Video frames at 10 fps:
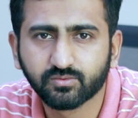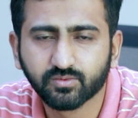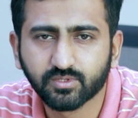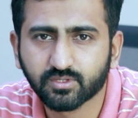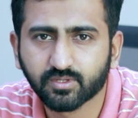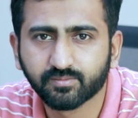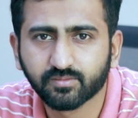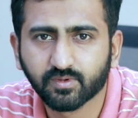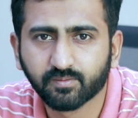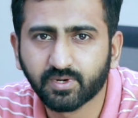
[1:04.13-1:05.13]
using
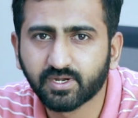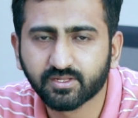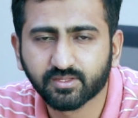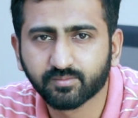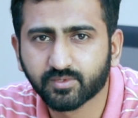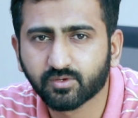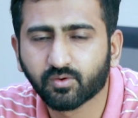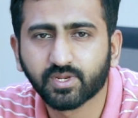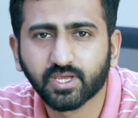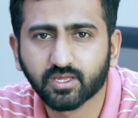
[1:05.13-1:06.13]
building something
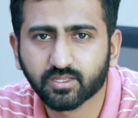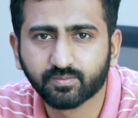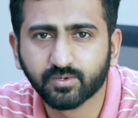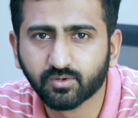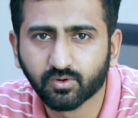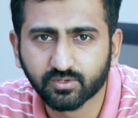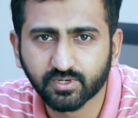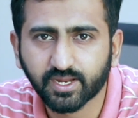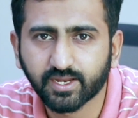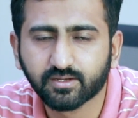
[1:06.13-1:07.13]
on
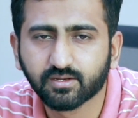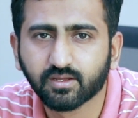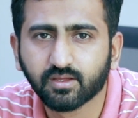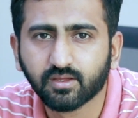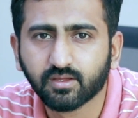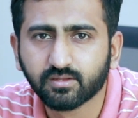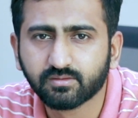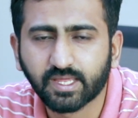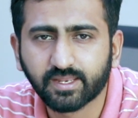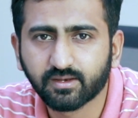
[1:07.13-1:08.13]
ASP.NET,
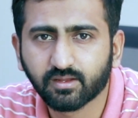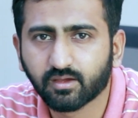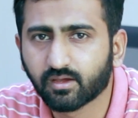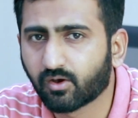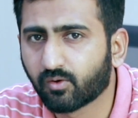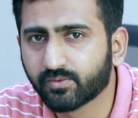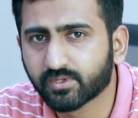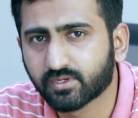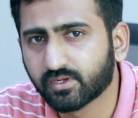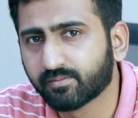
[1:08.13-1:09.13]
then
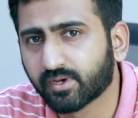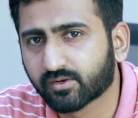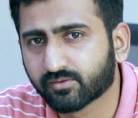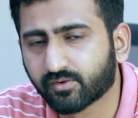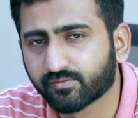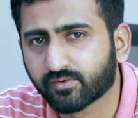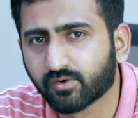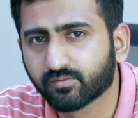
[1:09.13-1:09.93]
obviously Microsoft